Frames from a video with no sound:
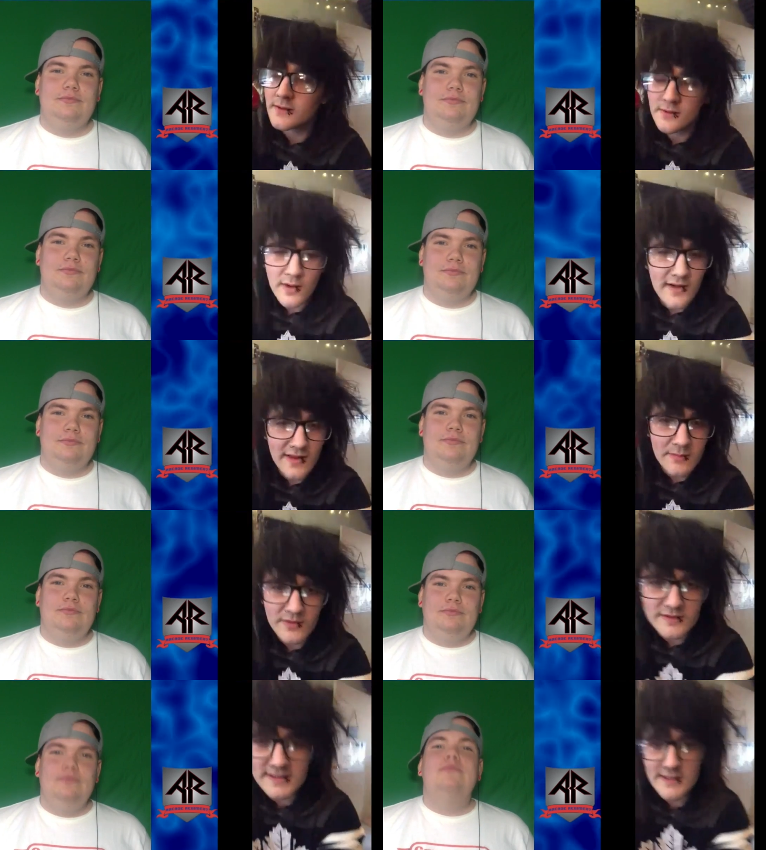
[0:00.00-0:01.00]
Speaker 1: Twilight
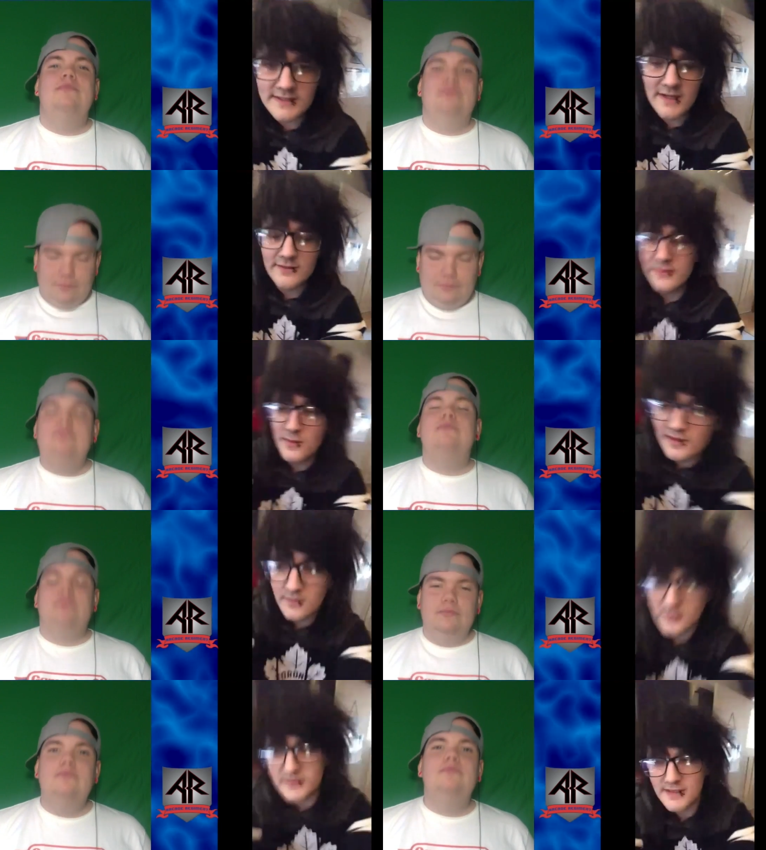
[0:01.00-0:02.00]
Princess, Zelda Twilight
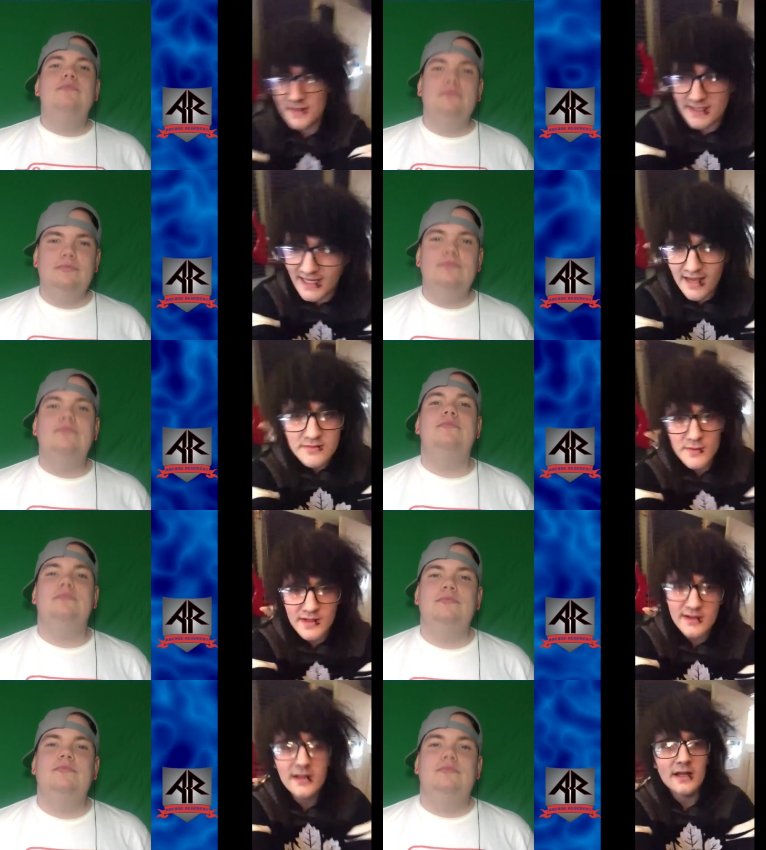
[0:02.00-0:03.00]
Princess, like games where,
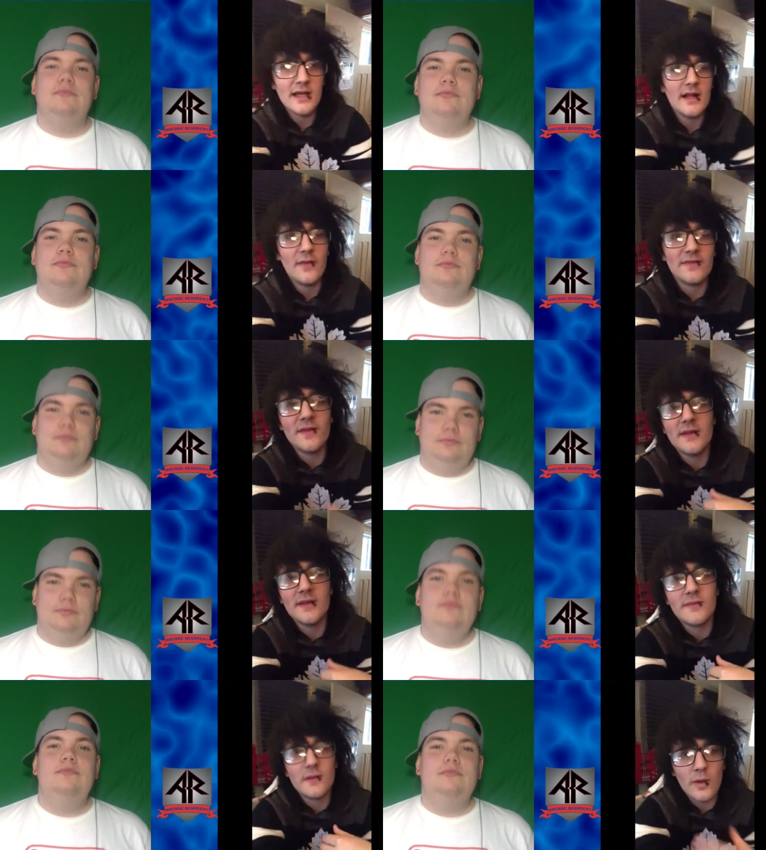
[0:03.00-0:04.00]
like, the the
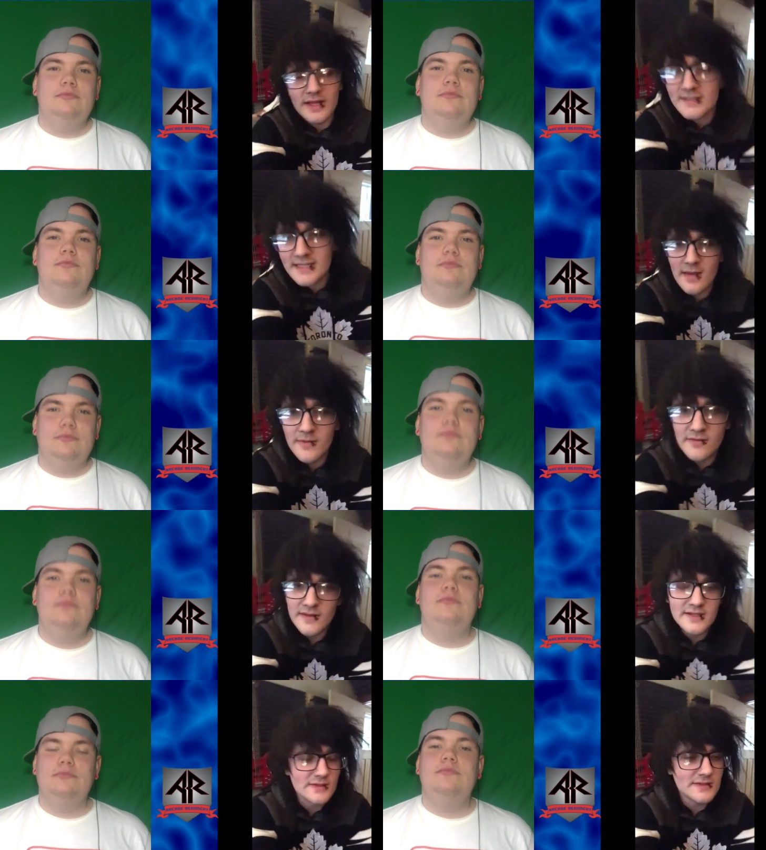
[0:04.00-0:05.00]
landscape and everything is
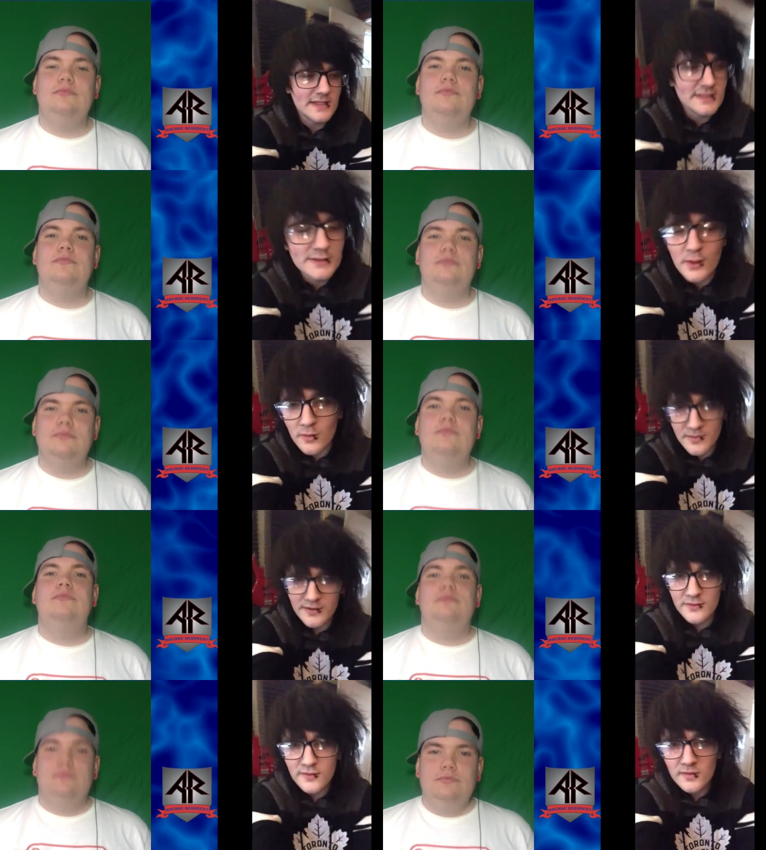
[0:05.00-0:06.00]
just like so
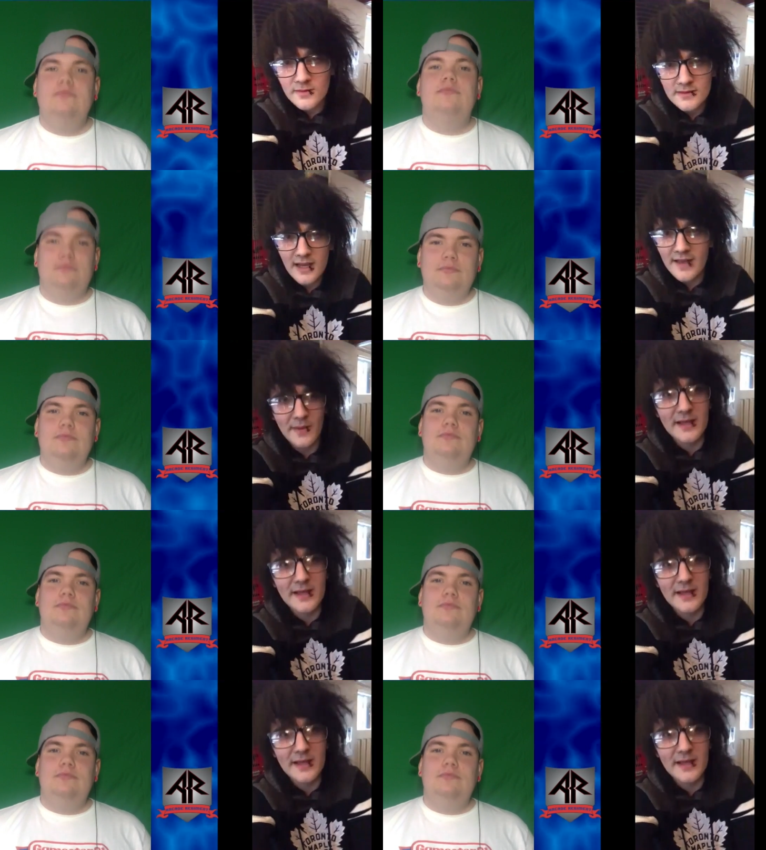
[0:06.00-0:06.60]
beautiful, and like it